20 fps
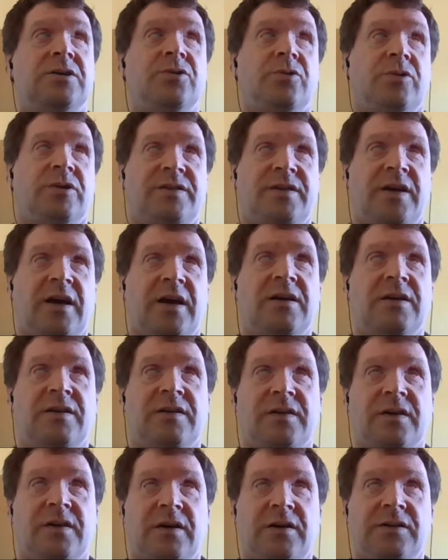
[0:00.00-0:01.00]
Do a
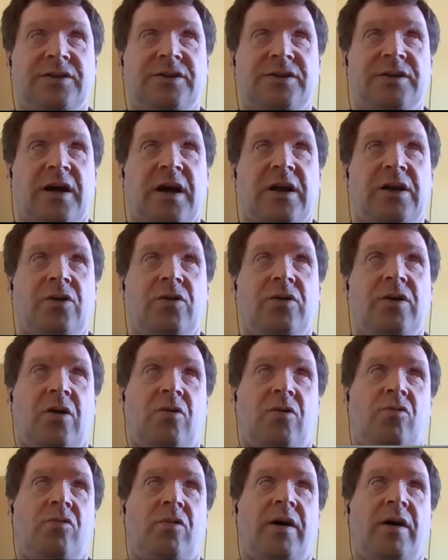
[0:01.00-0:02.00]
second search and you
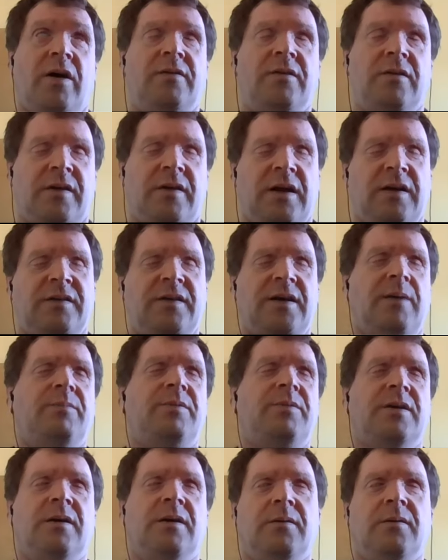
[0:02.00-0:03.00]
go right to that
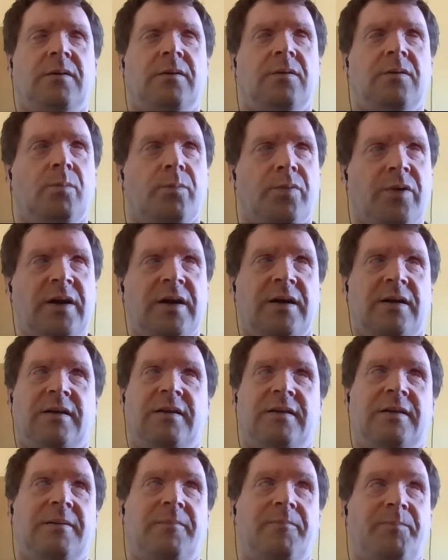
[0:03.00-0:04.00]
chapter.
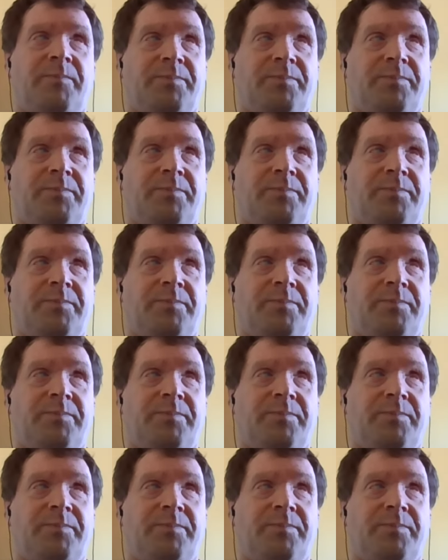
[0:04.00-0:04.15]
Brilliant.